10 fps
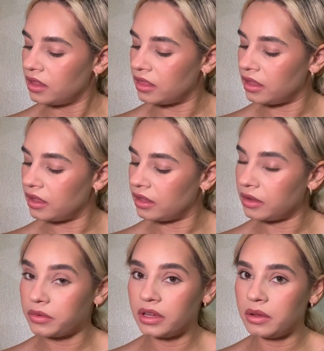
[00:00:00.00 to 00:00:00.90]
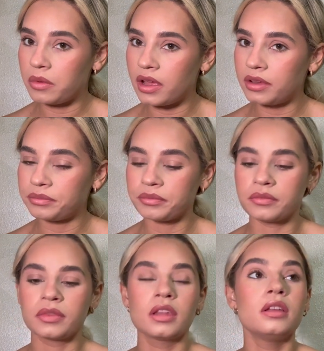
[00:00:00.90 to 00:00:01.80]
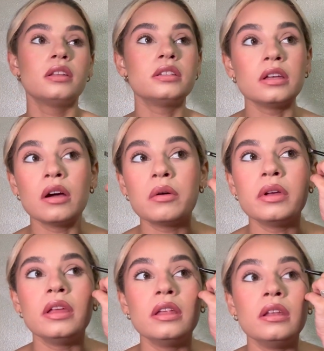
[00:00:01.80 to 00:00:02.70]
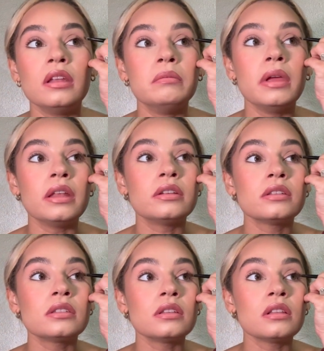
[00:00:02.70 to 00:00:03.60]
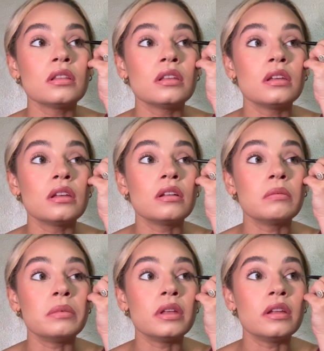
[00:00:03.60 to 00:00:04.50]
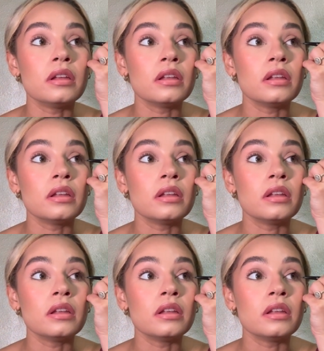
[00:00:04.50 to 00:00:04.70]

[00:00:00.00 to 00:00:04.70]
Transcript: the liquidy one, to go in and make just a little bit